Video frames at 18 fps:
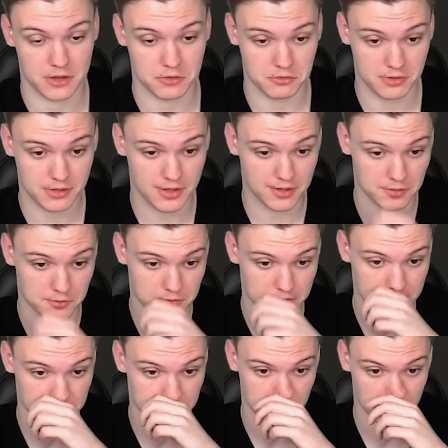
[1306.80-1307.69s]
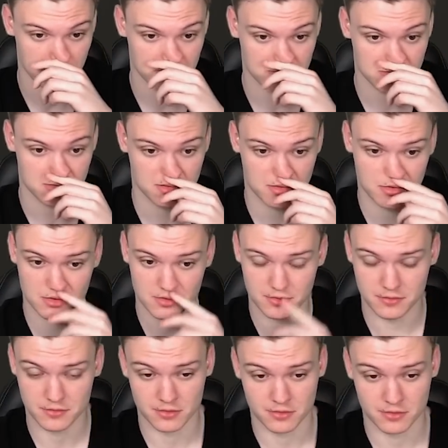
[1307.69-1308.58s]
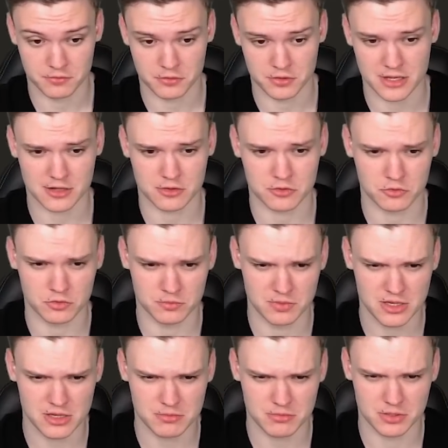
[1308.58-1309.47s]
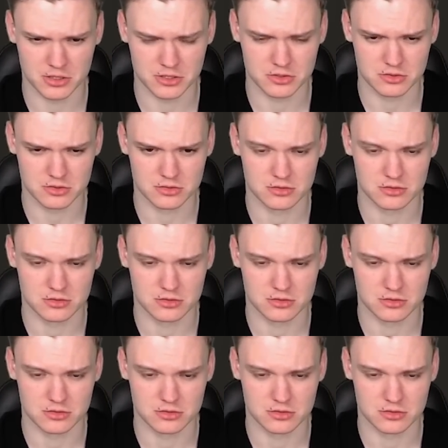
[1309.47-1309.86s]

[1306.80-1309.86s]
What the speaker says: don't really know what the point for that could be, but